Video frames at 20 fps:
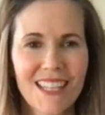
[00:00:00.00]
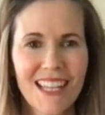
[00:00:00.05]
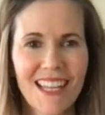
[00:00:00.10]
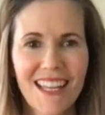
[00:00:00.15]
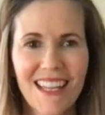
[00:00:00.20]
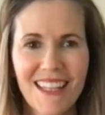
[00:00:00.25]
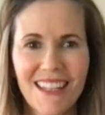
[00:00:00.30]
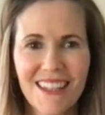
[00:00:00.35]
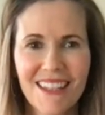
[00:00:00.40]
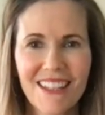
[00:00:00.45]

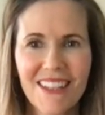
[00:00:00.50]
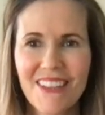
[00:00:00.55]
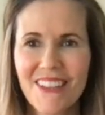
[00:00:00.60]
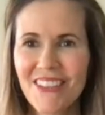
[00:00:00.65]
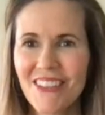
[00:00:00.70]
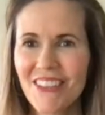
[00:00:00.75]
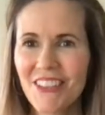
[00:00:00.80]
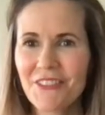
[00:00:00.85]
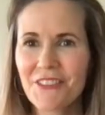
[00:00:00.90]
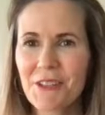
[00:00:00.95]

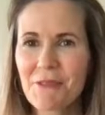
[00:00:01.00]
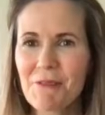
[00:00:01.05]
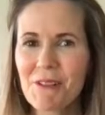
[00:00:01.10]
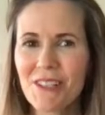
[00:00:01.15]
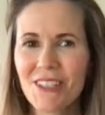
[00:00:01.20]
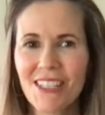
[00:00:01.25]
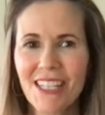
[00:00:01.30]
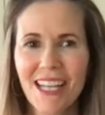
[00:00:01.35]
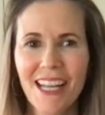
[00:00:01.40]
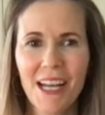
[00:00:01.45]
Hello,
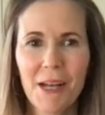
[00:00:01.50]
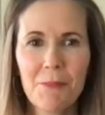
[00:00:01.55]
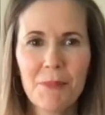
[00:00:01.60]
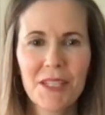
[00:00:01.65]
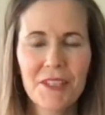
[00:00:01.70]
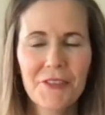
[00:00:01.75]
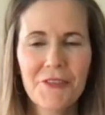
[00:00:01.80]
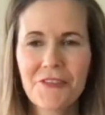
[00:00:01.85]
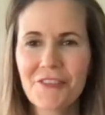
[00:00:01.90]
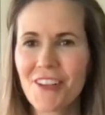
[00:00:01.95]
everyone.
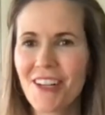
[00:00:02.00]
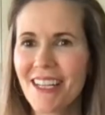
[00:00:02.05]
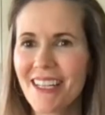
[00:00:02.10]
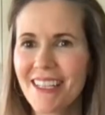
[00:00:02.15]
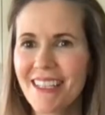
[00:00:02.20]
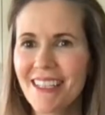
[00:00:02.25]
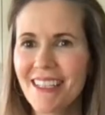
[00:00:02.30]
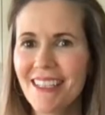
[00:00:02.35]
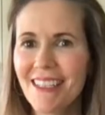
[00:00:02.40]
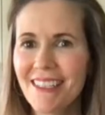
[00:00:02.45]
Happy
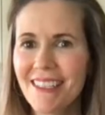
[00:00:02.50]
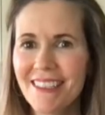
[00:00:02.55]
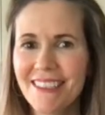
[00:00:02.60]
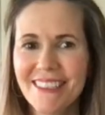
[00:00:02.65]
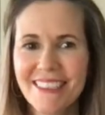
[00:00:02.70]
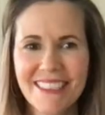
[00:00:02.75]
Friday.